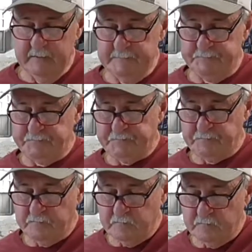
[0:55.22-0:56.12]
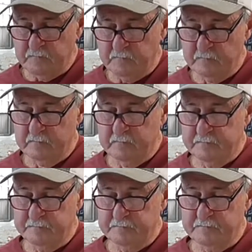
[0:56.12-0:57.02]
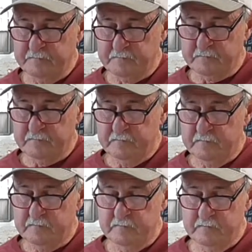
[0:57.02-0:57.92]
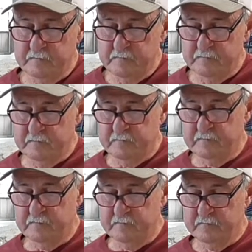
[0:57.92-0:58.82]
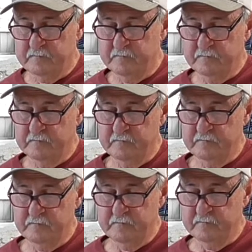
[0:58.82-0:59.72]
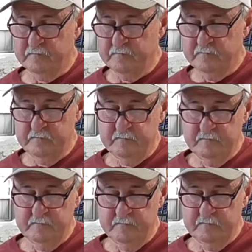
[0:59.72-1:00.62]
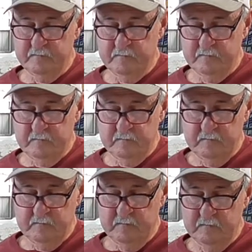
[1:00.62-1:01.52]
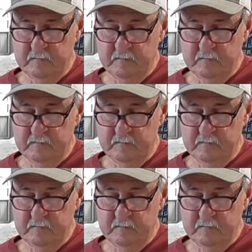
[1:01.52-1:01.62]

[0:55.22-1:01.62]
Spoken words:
[no speech]